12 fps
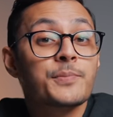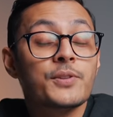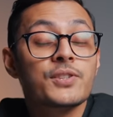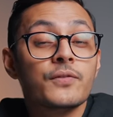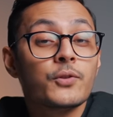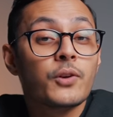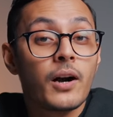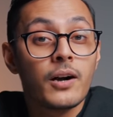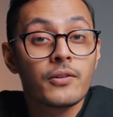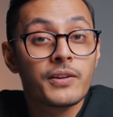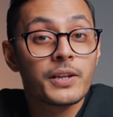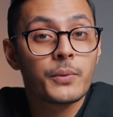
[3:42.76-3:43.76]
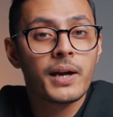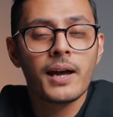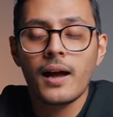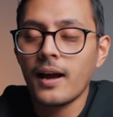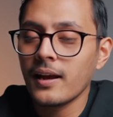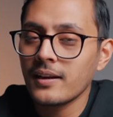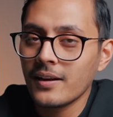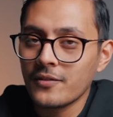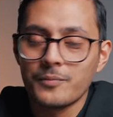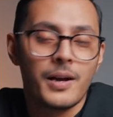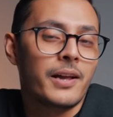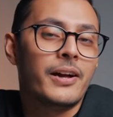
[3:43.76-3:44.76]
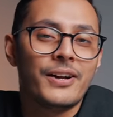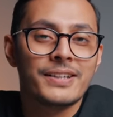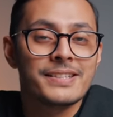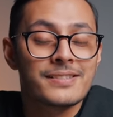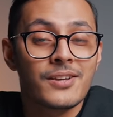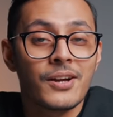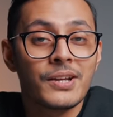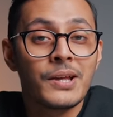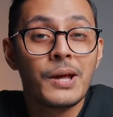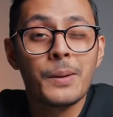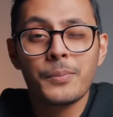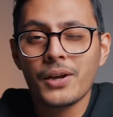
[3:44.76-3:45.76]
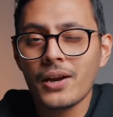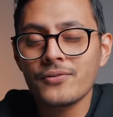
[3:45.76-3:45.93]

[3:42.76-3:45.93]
most of you are already aware, I love my art and design, but I